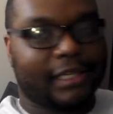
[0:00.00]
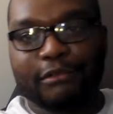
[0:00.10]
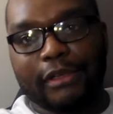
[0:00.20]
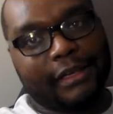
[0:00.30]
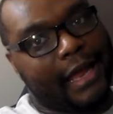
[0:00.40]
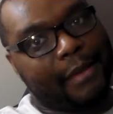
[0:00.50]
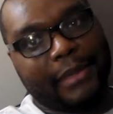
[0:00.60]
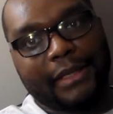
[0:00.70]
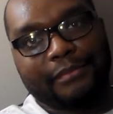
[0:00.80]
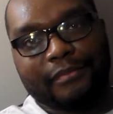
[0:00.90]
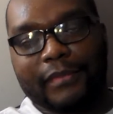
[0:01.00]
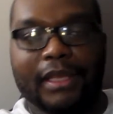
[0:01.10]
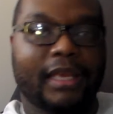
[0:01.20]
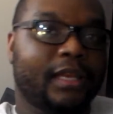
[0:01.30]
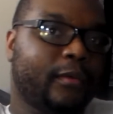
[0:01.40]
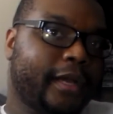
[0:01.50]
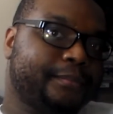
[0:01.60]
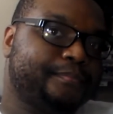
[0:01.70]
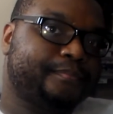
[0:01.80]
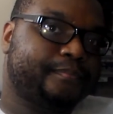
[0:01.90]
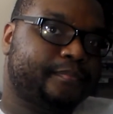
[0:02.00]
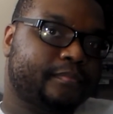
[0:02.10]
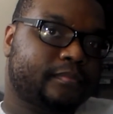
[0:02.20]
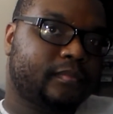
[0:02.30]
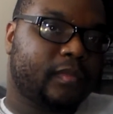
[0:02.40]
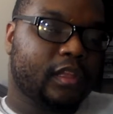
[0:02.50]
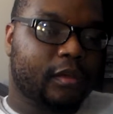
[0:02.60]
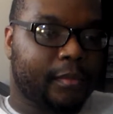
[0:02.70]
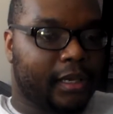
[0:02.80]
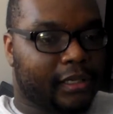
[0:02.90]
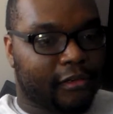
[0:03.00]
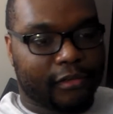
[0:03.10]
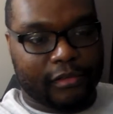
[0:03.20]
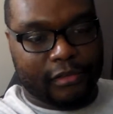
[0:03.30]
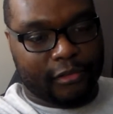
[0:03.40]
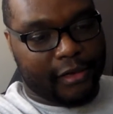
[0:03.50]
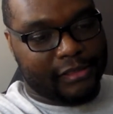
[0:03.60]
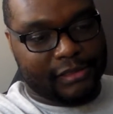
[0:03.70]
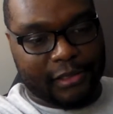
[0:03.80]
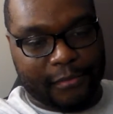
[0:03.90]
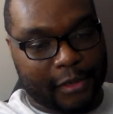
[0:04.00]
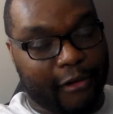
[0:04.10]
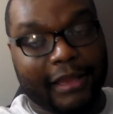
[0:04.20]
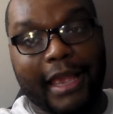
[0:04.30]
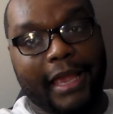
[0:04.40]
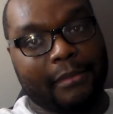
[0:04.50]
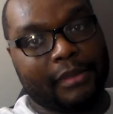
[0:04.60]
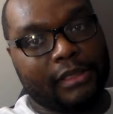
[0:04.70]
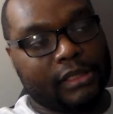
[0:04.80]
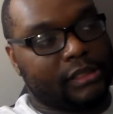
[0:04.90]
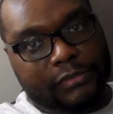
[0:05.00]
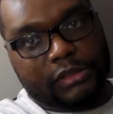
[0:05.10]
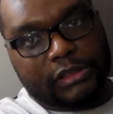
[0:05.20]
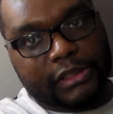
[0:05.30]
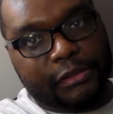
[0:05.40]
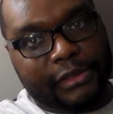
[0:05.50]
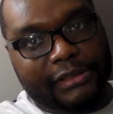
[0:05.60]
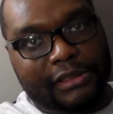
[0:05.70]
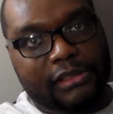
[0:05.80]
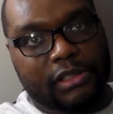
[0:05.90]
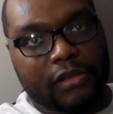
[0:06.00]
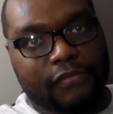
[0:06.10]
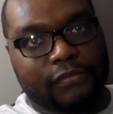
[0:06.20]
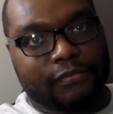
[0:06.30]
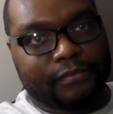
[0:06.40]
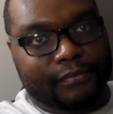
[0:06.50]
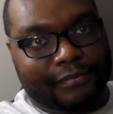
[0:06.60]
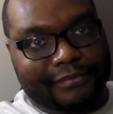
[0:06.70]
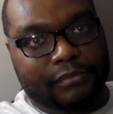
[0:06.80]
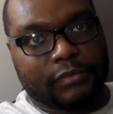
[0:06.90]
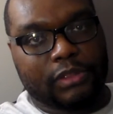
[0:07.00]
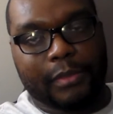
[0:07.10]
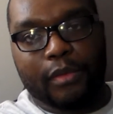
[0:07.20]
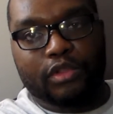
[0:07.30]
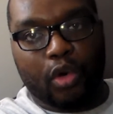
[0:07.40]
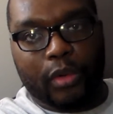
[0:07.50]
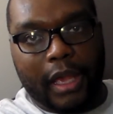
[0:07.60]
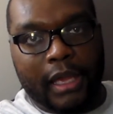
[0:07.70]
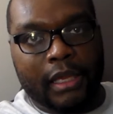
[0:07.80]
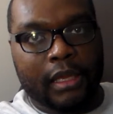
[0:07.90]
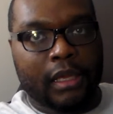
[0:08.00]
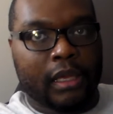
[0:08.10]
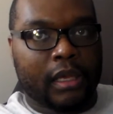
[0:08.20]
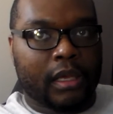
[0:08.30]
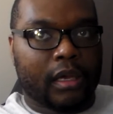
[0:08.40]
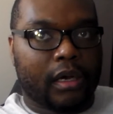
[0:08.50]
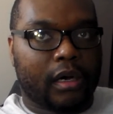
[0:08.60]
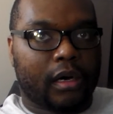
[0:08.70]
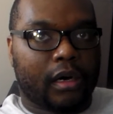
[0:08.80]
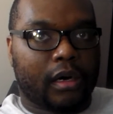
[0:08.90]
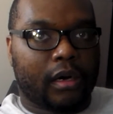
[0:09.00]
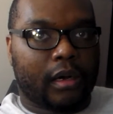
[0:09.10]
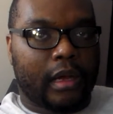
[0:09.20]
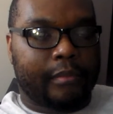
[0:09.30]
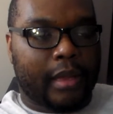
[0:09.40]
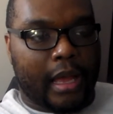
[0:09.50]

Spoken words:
Get rid of that, man. Anyway, man, great series, great game. The series itself, you know, I mean, it was okay. The